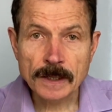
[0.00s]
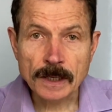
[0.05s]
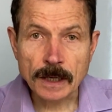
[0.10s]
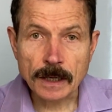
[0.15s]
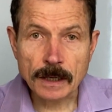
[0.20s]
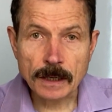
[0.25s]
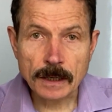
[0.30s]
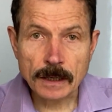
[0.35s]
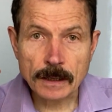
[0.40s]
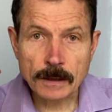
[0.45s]

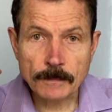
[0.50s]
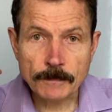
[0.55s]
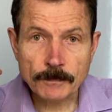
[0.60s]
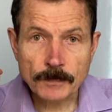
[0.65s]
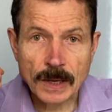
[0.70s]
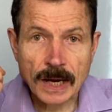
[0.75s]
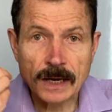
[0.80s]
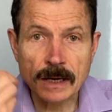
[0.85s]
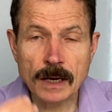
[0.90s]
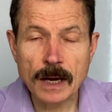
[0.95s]

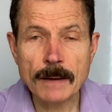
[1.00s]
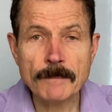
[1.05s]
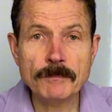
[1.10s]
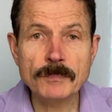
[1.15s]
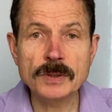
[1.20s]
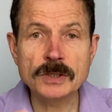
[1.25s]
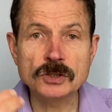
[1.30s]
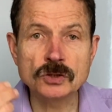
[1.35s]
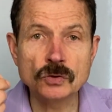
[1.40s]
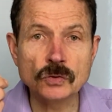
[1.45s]

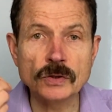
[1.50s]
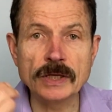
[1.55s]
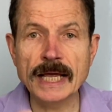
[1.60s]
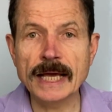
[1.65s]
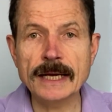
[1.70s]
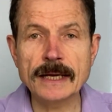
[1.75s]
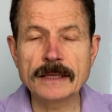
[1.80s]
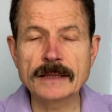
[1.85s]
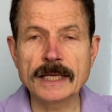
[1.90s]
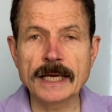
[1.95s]
accomplished, to
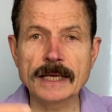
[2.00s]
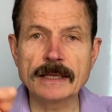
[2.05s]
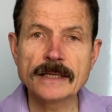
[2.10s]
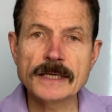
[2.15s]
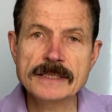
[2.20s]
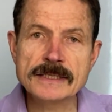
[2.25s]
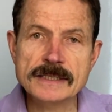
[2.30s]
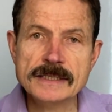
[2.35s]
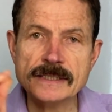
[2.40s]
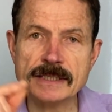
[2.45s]
get it there. And the
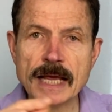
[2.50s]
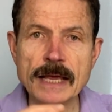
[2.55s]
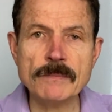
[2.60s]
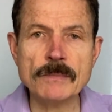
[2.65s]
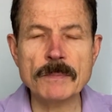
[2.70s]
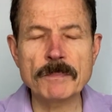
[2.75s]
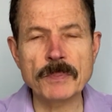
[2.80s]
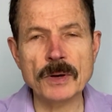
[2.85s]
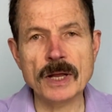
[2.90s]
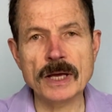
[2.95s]
same
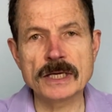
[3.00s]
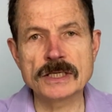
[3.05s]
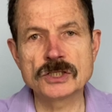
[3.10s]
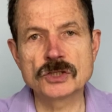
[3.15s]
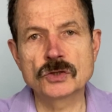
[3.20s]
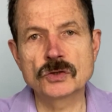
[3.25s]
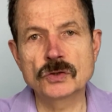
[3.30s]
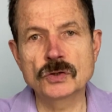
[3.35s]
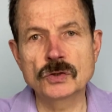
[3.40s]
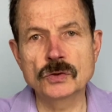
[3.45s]
applies
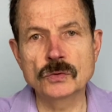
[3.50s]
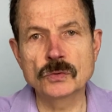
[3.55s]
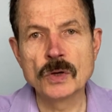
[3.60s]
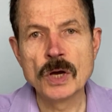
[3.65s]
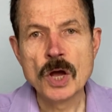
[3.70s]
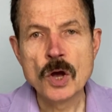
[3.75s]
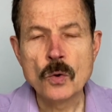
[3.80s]
to you.